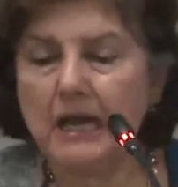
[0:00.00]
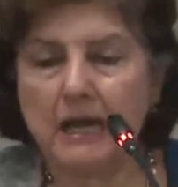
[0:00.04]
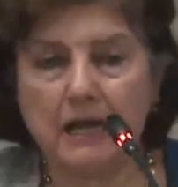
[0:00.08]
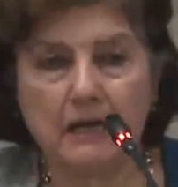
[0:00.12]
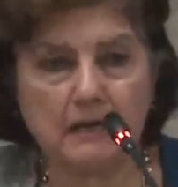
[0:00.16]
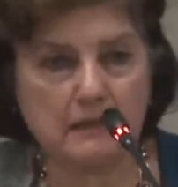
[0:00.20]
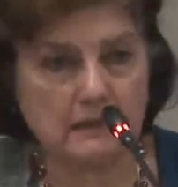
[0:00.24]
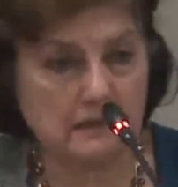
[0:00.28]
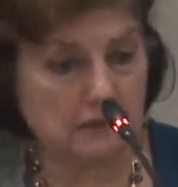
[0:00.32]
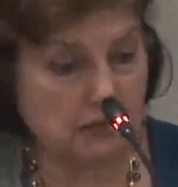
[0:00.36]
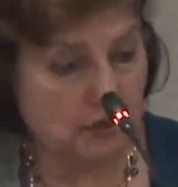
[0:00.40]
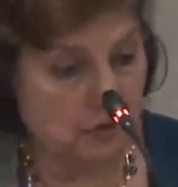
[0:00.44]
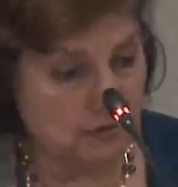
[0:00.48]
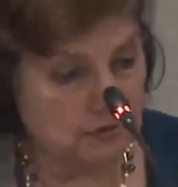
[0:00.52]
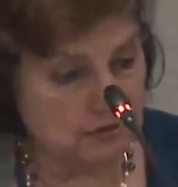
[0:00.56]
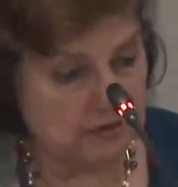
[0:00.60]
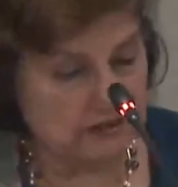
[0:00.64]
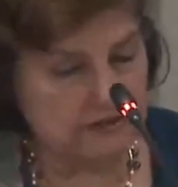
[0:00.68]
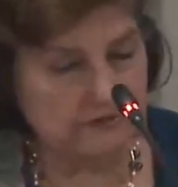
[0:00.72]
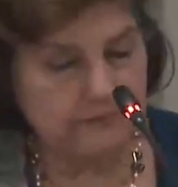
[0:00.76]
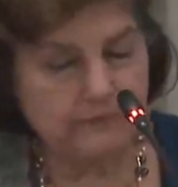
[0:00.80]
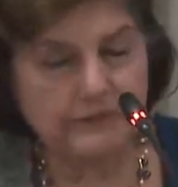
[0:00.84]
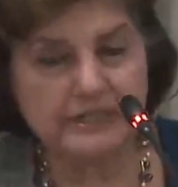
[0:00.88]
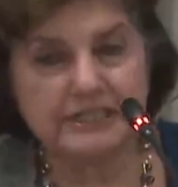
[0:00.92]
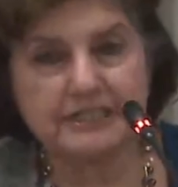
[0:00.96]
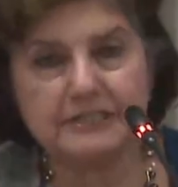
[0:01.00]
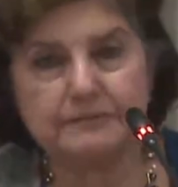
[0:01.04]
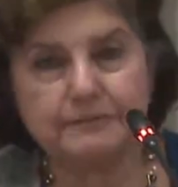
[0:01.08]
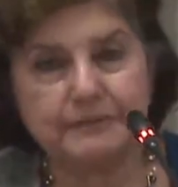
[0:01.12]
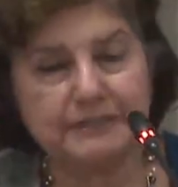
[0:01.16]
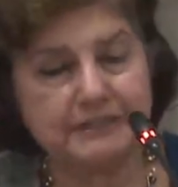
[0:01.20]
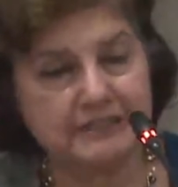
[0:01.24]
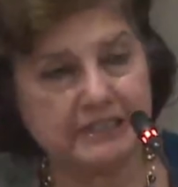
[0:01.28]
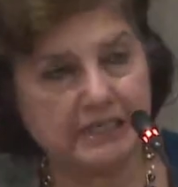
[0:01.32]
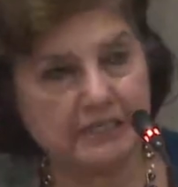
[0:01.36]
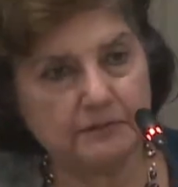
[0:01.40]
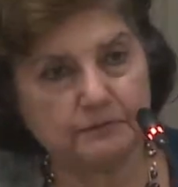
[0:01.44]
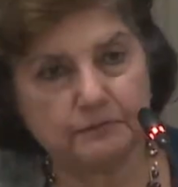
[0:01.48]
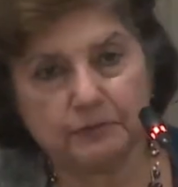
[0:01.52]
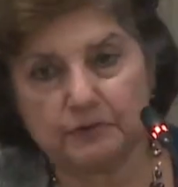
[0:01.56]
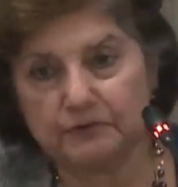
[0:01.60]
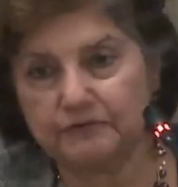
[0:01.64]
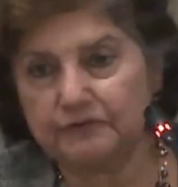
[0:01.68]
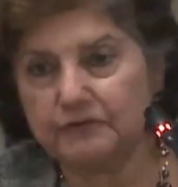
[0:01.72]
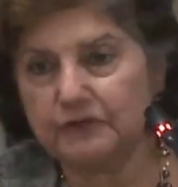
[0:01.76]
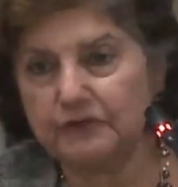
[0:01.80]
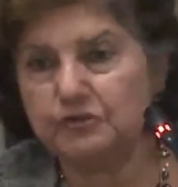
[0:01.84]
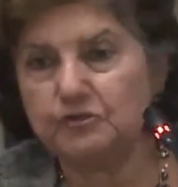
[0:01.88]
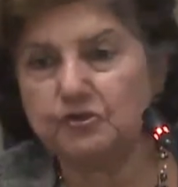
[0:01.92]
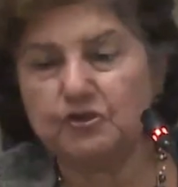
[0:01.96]
local peace building,
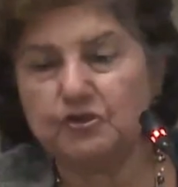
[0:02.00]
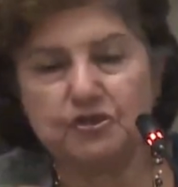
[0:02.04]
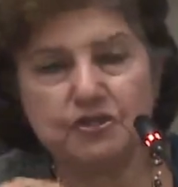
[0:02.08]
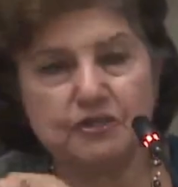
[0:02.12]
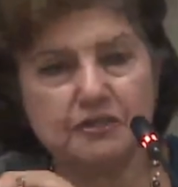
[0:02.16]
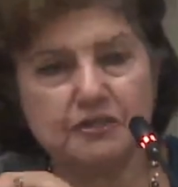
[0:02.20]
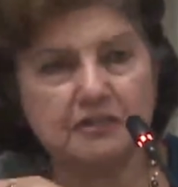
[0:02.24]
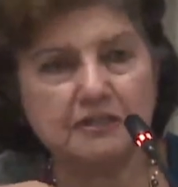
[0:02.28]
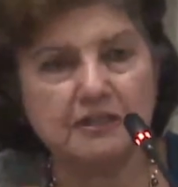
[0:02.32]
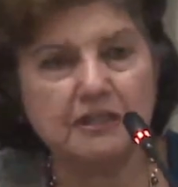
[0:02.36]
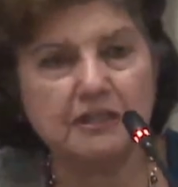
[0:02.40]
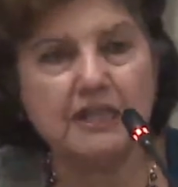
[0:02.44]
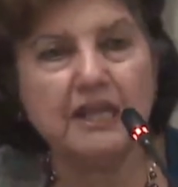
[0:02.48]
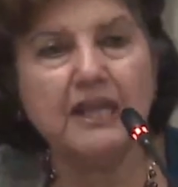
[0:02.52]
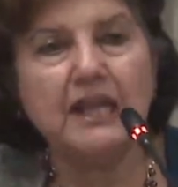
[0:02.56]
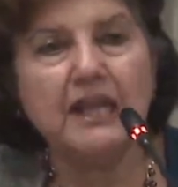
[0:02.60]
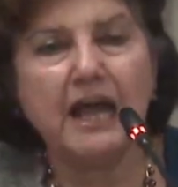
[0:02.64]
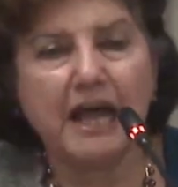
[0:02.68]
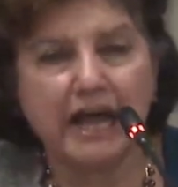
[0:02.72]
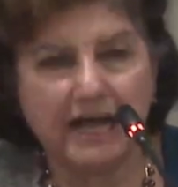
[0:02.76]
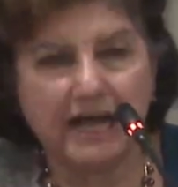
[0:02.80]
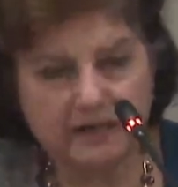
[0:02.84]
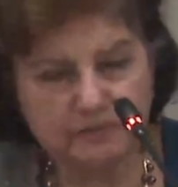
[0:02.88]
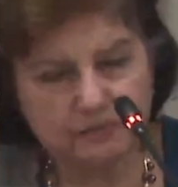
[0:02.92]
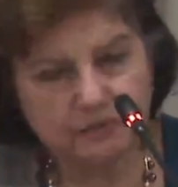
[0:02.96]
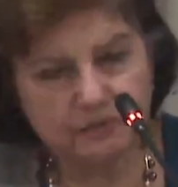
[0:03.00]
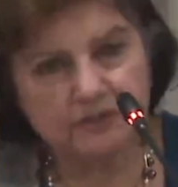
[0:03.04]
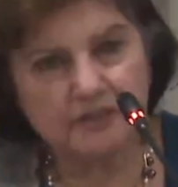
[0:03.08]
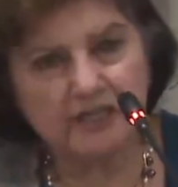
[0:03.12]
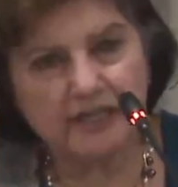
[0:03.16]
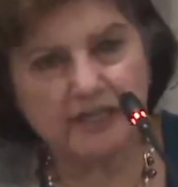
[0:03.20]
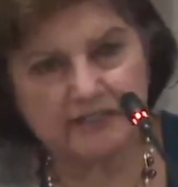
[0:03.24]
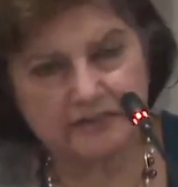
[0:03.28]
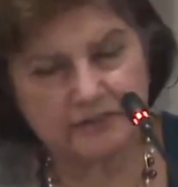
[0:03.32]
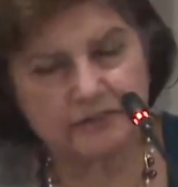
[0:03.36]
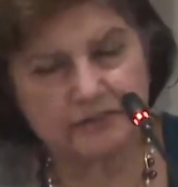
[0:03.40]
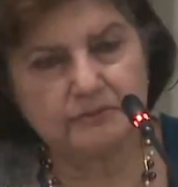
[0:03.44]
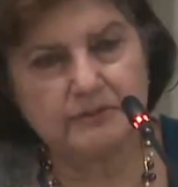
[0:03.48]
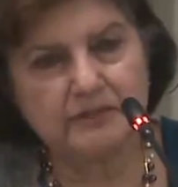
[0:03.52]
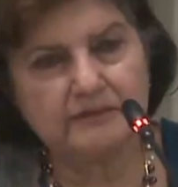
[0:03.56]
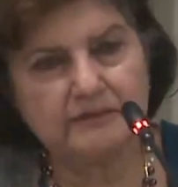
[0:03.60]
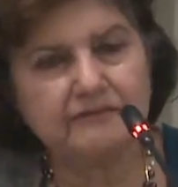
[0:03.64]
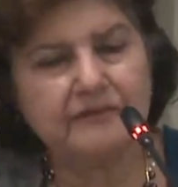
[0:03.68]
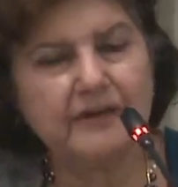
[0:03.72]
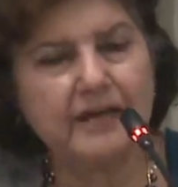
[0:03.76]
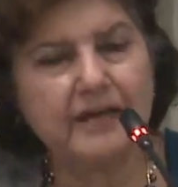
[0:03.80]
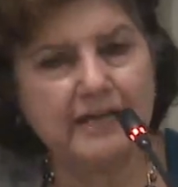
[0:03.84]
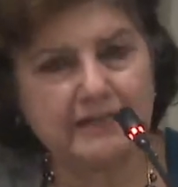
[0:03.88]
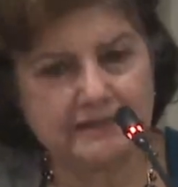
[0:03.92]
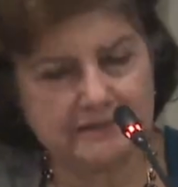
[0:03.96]
provincial, I would like to, in
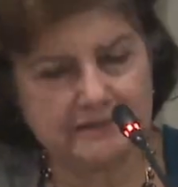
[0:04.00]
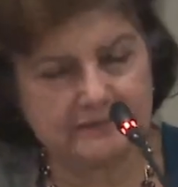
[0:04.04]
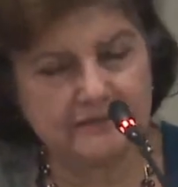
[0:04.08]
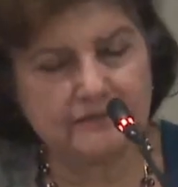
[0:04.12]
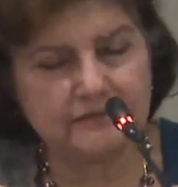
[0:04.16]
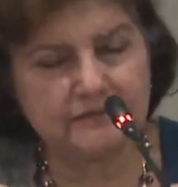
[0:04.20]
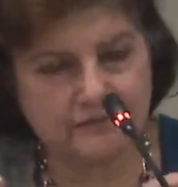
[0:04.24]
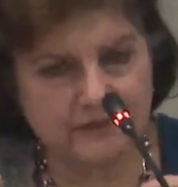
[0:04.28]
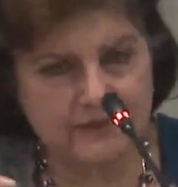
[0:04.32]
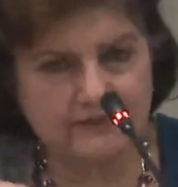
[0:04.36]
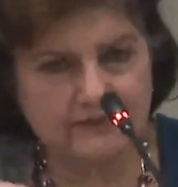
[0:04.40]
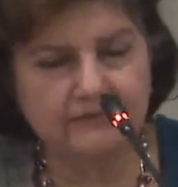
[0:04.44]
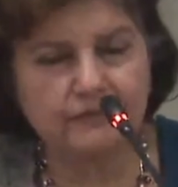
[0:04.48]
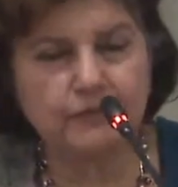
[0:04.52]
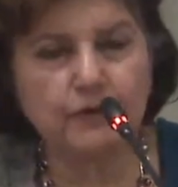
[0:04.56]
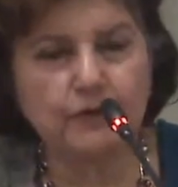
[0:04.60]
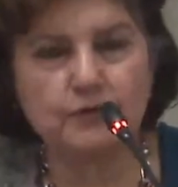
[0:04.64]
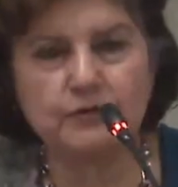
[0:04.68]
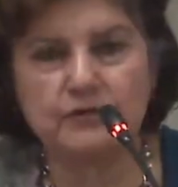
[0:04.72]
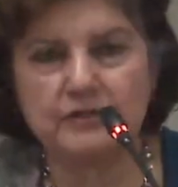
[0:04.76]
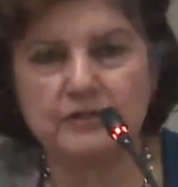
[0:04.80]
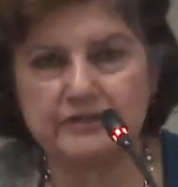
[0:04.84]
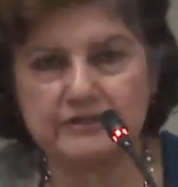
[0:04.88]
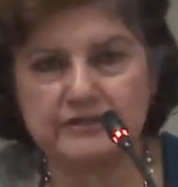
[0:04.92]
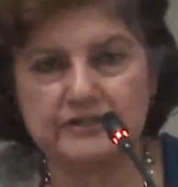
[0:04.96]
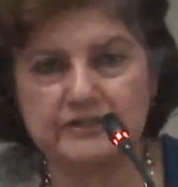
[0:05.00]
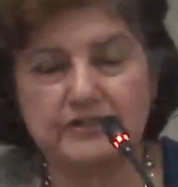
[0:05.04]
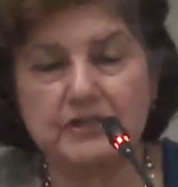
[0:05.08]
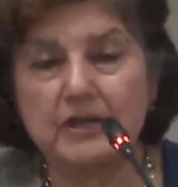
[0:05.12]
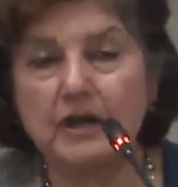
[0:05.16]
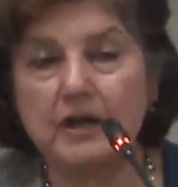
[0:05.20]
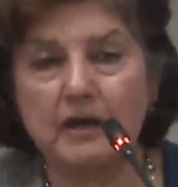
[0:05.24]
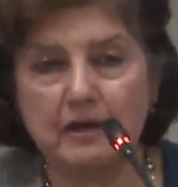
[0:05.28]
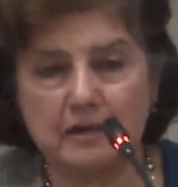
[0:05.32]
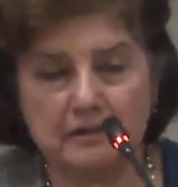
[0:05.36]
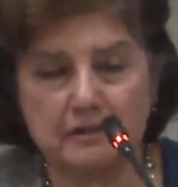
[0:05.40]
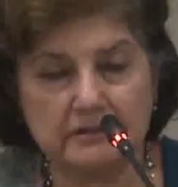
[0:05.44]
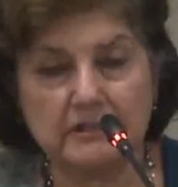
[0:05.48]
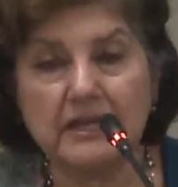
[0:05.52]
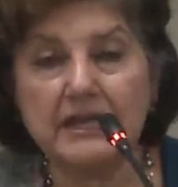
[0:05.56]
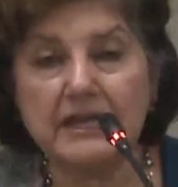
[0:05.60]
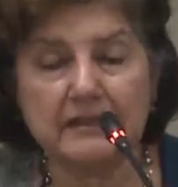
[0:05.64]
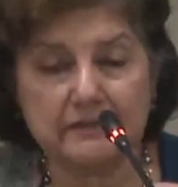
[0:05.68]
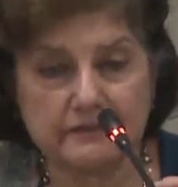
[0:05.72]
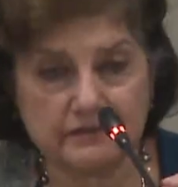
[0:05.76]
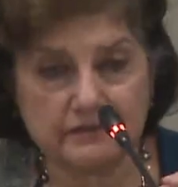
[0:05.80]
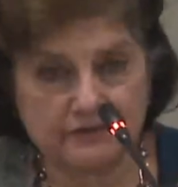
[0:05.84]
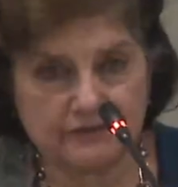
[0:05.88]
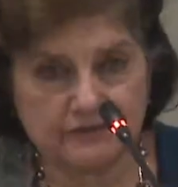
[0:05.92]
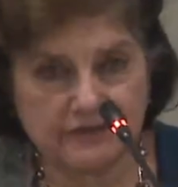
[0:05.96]
fact, refocus on
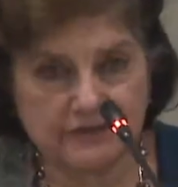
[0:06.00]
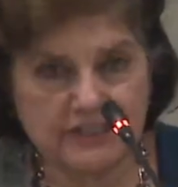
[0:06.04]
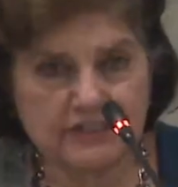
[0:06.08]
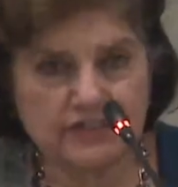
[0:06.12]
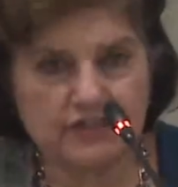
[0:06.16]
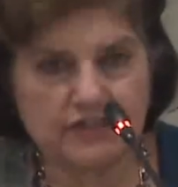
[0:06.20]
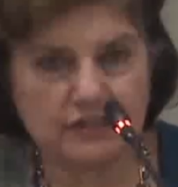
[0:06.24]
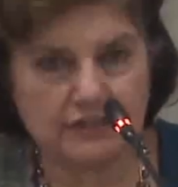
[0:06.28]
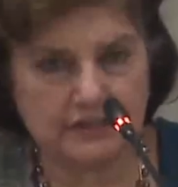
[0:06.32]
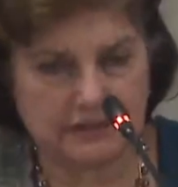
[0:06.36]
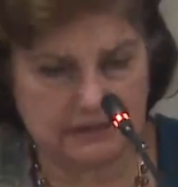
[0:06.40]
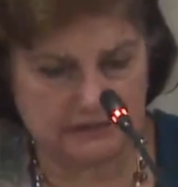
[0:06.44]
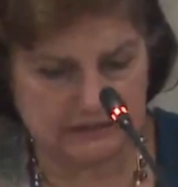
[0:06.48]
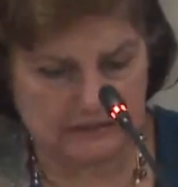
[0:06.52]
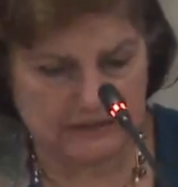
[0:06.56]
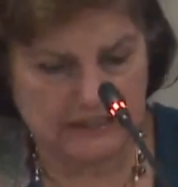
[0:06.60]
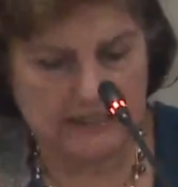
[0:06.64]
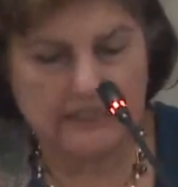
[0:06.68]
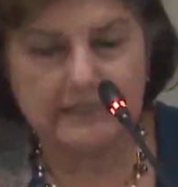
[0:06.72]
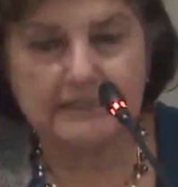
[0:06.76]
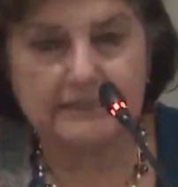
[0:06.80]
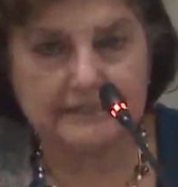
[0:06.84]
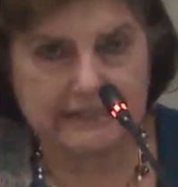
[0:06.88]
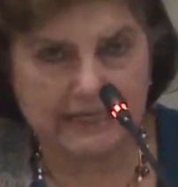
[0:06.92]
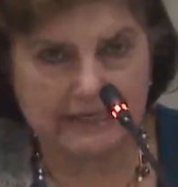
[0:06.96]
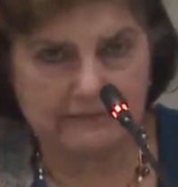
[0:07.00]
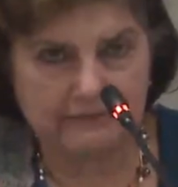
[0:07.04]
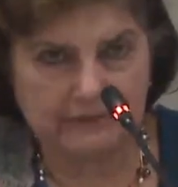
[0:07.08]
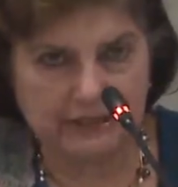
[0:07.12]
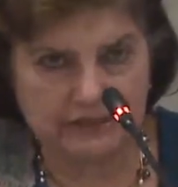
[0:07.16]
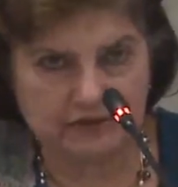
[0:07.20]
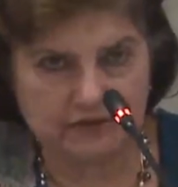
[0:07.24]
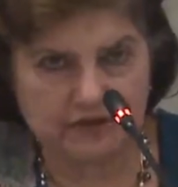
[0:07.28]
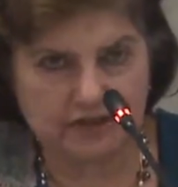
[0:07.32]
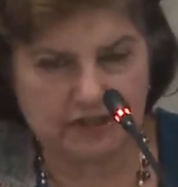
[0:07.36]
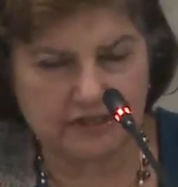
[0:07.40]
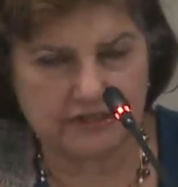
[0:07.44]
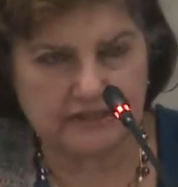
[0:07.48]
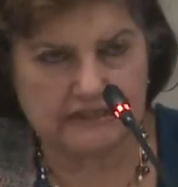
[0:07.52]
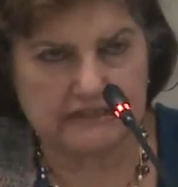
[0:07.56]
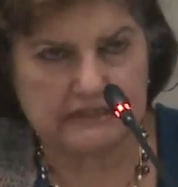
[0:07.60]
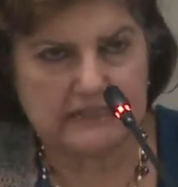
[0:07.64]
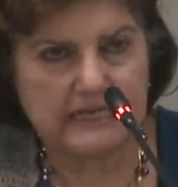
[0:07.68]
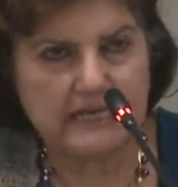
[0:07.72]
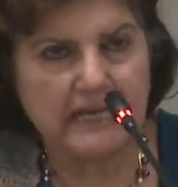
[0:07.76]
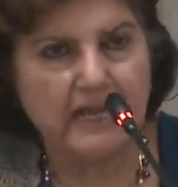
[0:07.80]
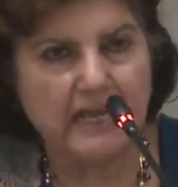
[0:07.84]
the regional dimension.